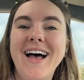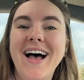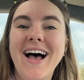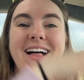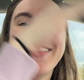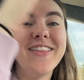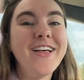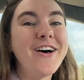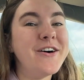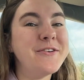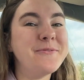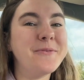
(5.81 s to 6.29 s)

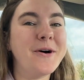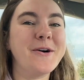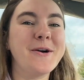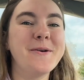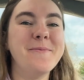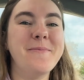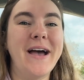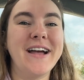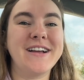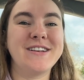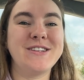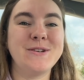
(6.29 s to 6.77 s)
Hello and
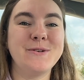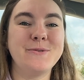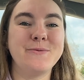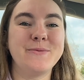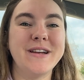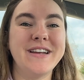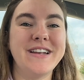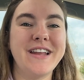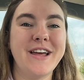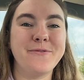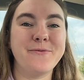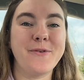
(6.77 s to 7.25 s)
welcome back to
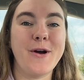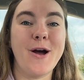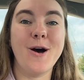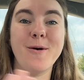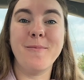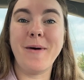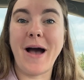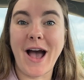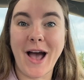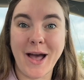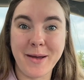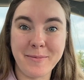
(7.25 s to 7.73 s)
Read and
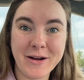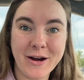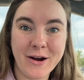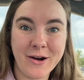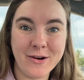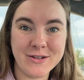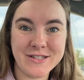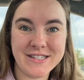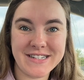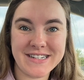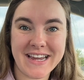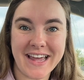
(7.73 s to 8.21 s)
Roam. I'm your
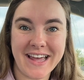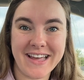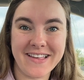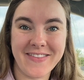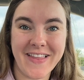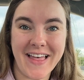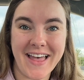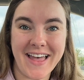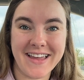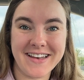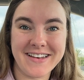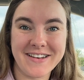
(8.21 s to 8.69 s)
host,
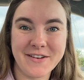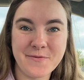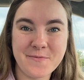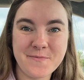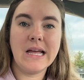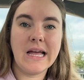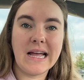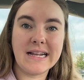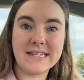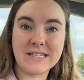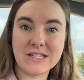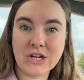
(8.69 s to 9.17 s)
Kaylin.
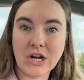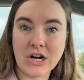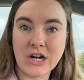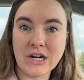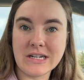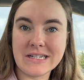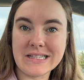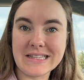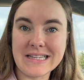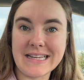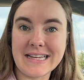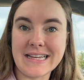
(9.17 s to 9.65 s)
It's
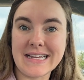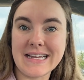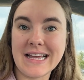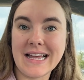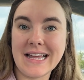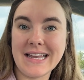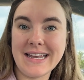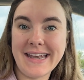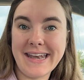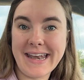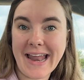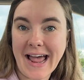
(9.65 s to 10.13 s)
currently
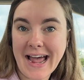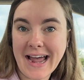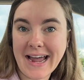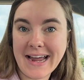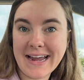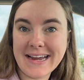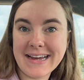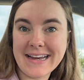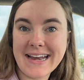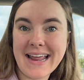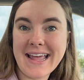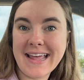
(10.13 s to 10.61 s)

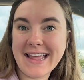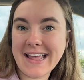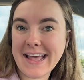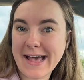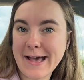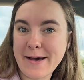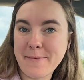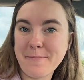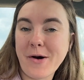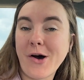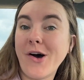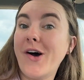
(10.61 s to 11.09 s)
9
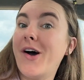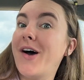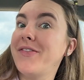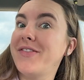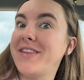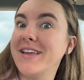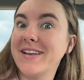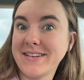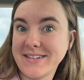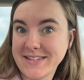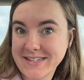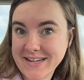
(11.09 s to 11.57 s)
a.m. on
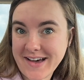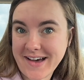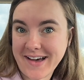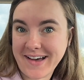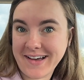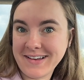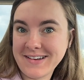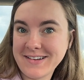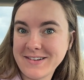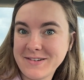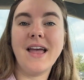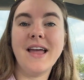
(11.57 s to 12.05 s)
the
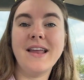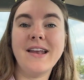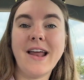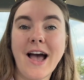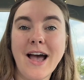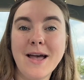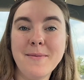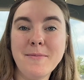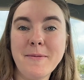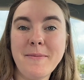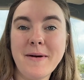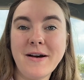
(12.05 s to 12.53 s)
dot, and
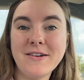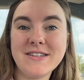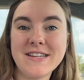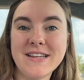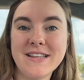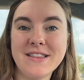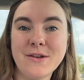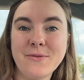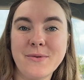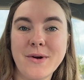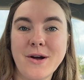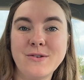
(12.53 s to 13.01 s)
I'm about to
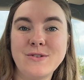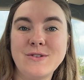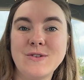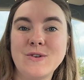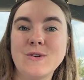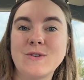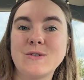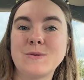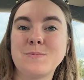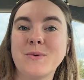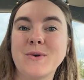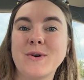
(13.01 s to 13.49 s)
hit the road to
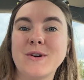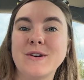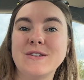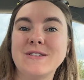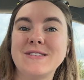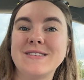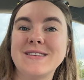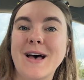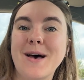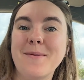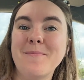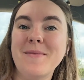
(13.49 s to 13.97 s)
explore
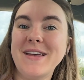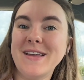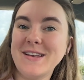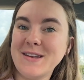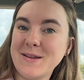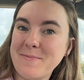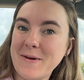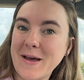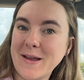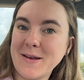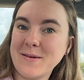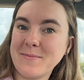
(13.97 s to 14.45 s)
some
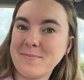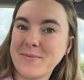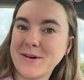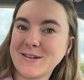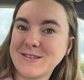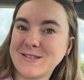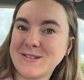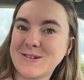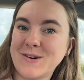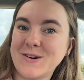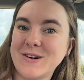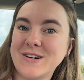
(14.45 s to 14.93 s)
independent
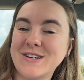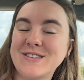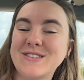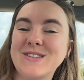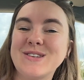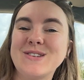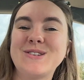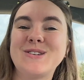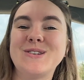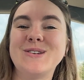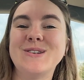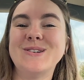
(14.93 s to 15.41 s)
bookstores
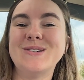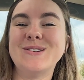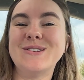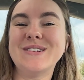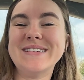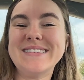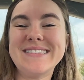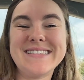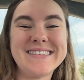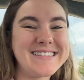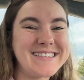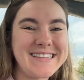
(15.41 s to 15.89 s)
to
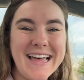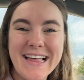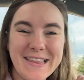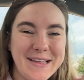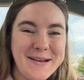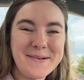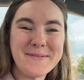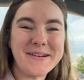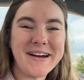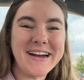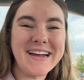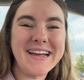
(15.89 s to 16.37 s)

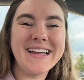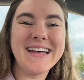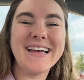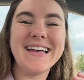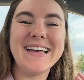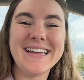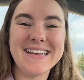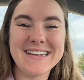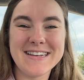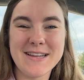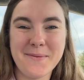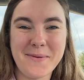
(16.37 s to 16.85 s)
celebrate
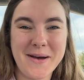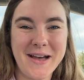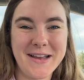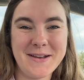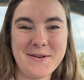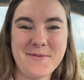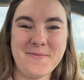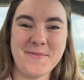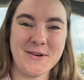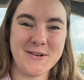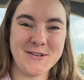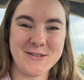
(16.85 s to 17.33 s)

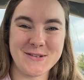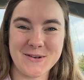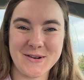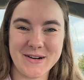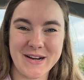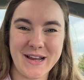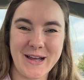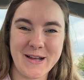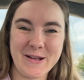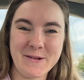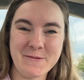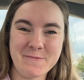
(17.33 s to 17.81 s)
Independent Bookstore
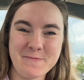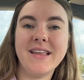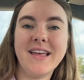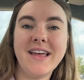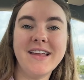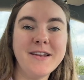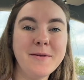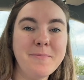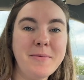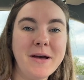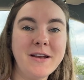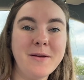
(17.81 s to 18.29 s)
Day.
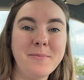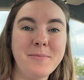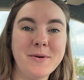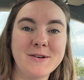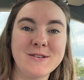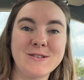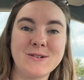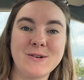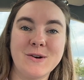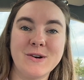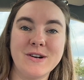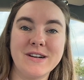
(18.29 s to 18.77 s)
Independent
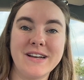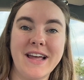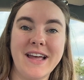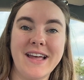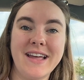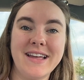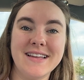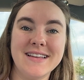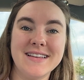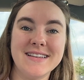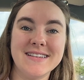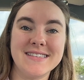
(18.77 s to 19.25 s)
Bookstore
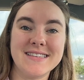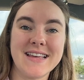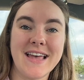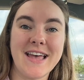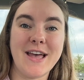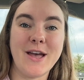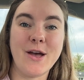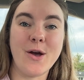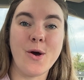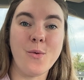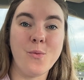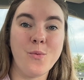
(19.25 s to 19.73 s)
Day is
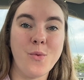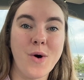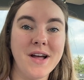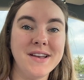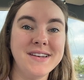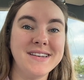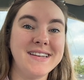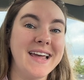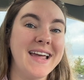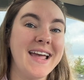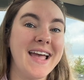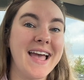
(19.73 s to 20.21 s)
a
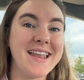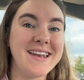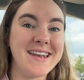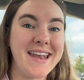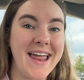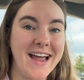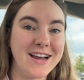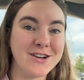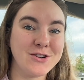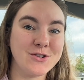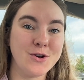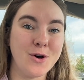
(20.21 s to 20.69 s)
one-day
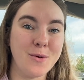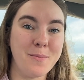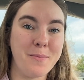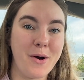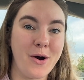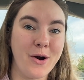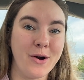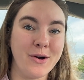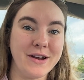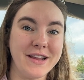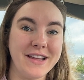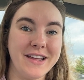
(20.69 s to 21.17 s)
national
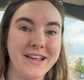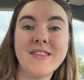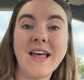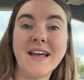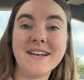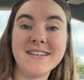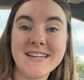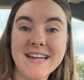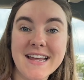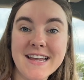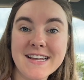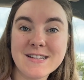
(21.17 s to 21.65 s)
party
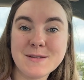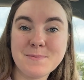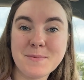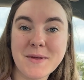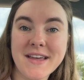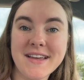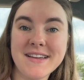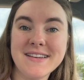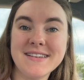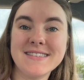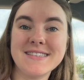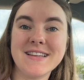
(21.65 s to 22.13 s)
that takes
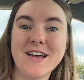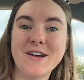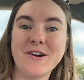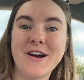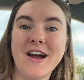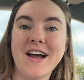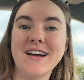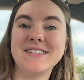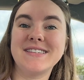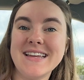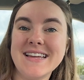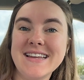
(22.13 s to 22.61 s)
place
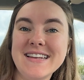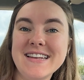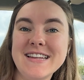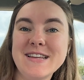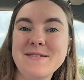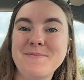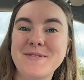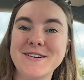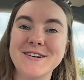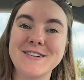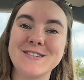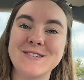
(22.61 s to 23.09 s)
across
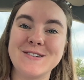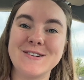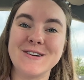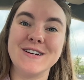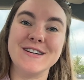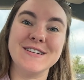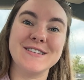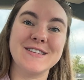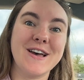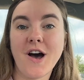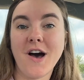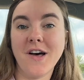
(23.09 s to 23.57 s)
indie
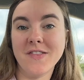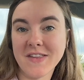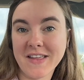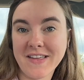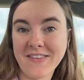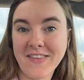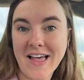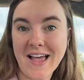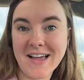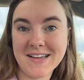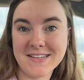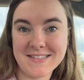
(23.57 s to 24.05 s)
bookstores on the
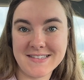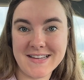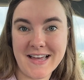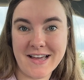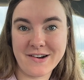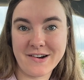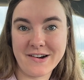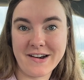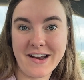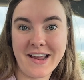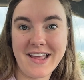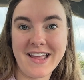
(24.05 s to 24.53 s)
last
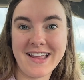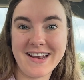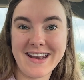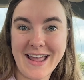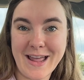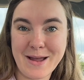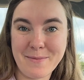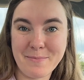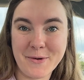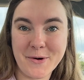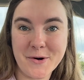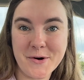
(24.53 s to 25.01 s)
Saturday in
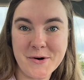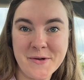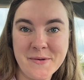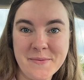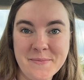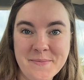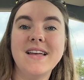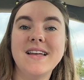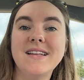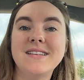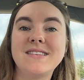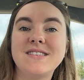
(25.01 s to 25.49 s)
April.
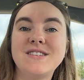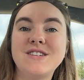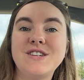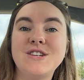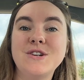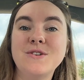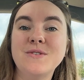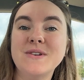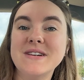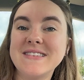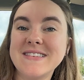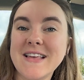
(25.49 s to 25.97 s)
It's
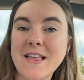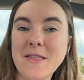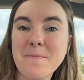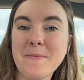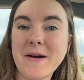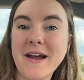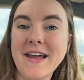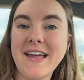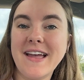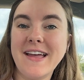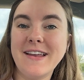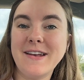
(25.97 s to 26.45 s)
to
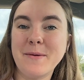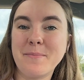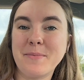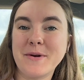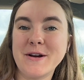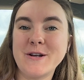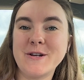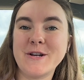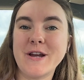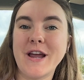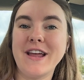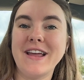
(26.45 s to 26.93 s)
celebrate and
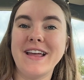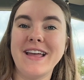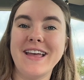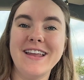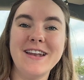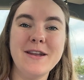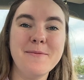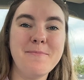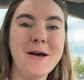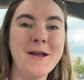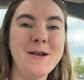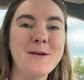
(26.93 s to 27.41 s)
appreciate
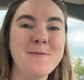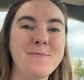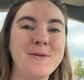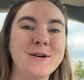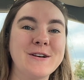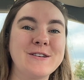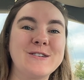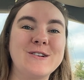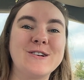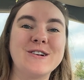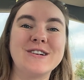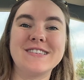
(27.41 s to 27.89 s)
independent
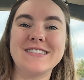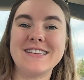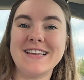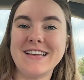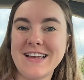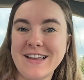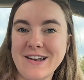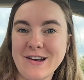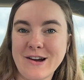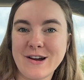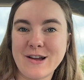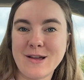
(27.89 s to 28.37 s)
bookstores
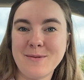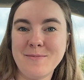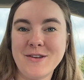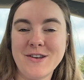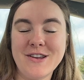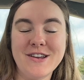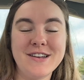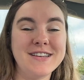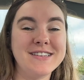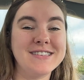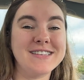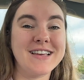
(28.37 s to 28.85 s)
in our
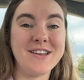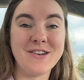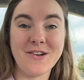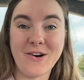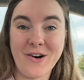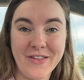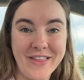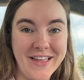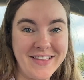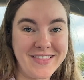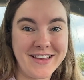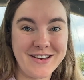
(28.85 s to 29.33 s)
communities and
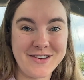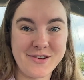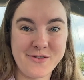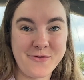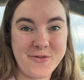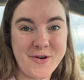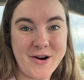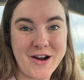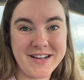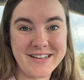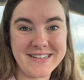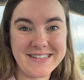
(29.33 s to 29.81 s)
all that they do
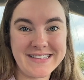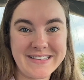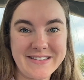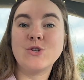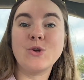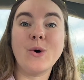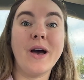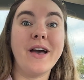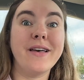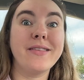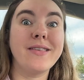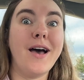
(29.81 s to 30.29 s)
for us.
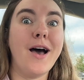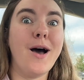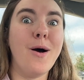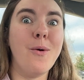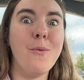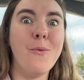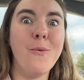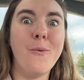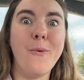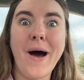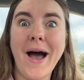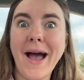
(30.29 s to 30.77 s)
So I
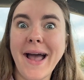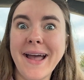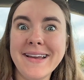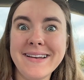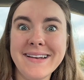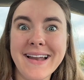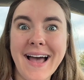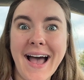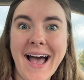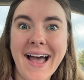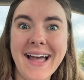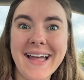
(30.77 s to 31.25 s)
thought, why
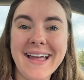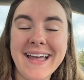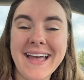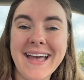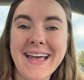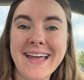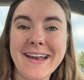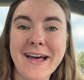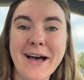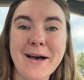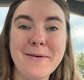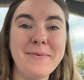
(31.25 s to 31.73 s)
not
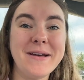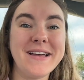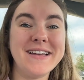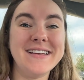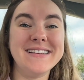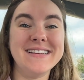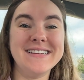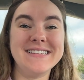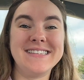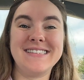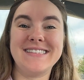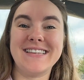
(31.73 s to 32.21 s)
hit up
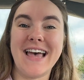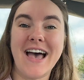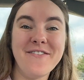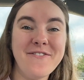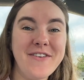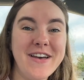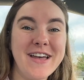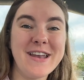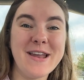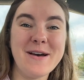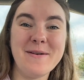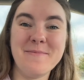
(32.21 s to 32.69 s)
7
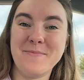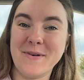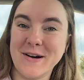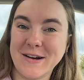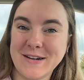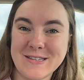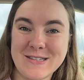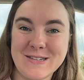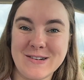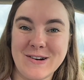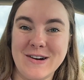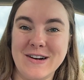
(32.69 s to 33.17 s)

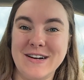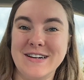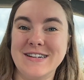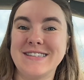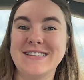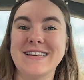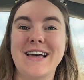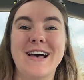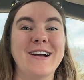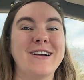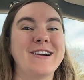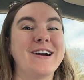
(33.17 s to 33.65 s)
bookstores
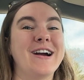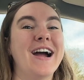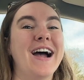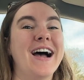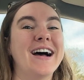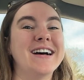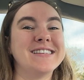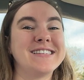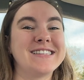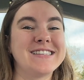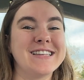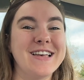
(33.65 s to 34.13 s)

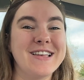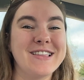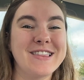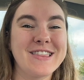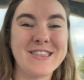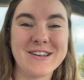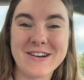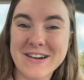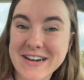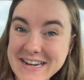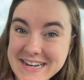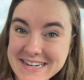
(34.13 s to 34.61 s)
across
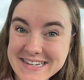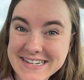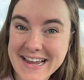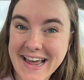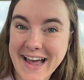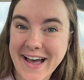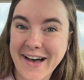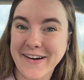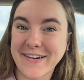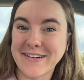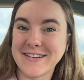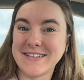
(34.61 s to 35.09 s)
3
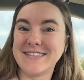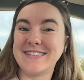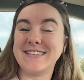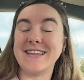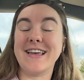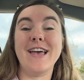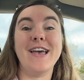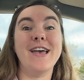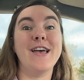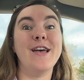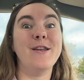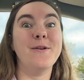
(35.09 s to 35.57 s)
towns
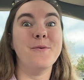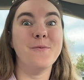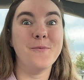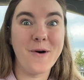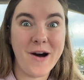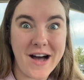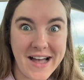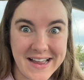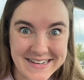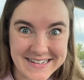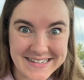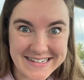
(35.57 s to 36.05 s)
in
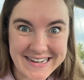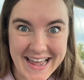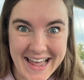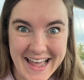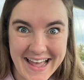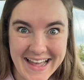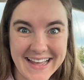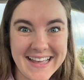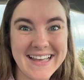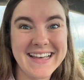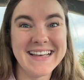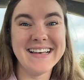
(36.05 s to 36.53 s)
one
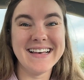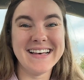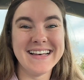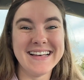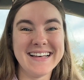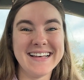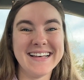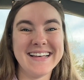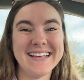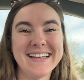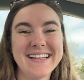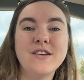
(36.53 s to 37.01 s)
day?
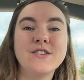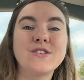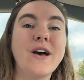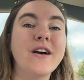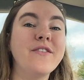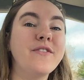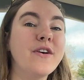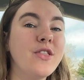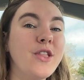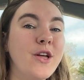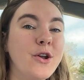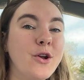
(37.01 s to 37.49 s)
So I
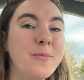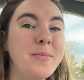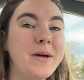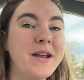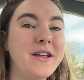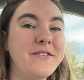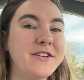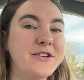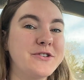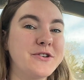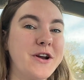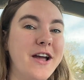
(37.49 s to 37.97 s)
have a little bit
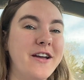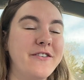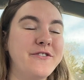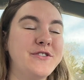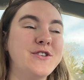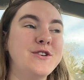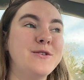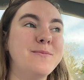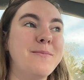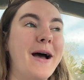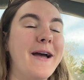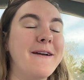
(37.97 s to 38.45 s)
of a drive
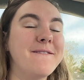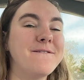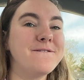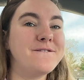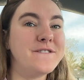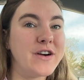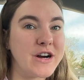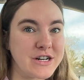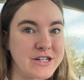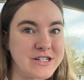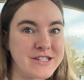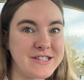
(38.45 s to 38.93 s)
to my
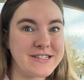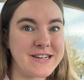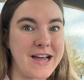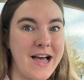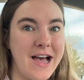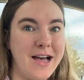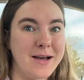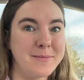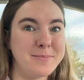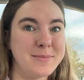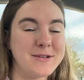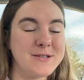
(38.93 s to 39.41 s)
first
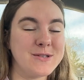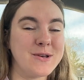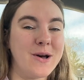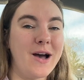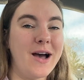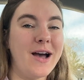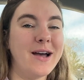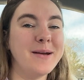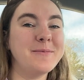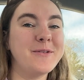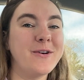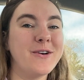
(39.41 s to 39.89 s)
stop, so
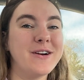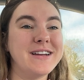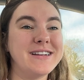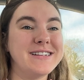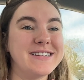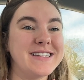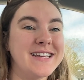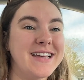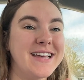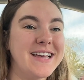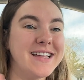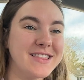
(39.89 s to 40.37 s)
I'm going
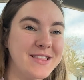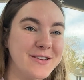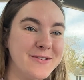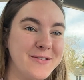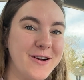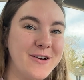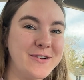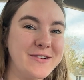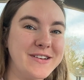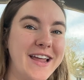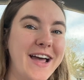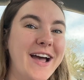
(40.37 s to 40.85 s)
to hit the
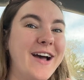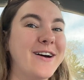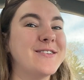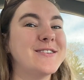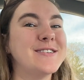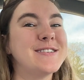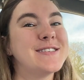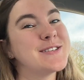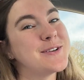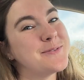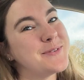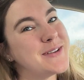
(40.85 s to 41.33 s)
road now
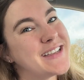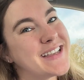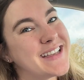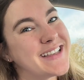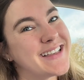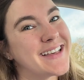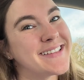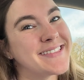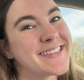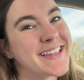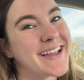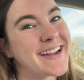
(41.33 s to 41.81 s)
so we can
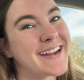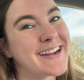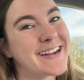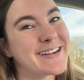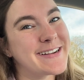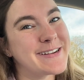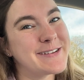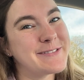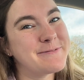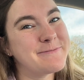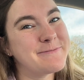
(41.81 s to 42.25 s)
get there.